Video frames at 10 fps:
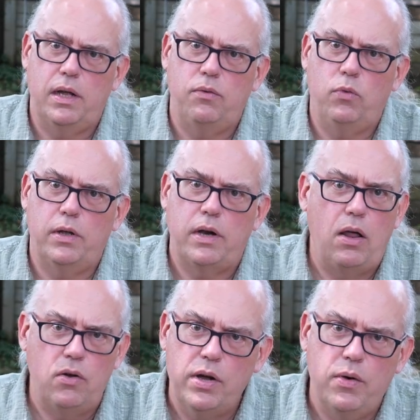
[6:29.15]
on how
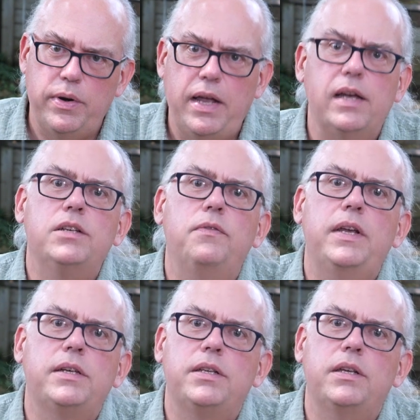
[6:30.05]
long I want to
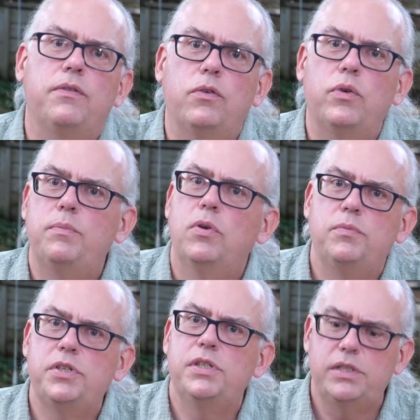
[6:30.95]
activate and for what
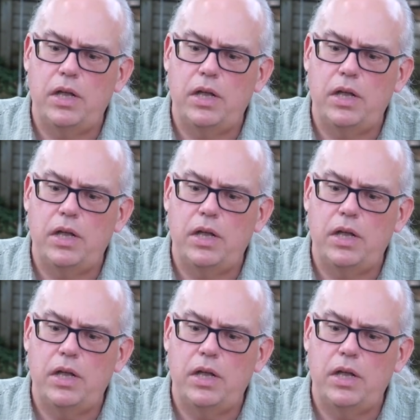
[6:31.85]
purposes,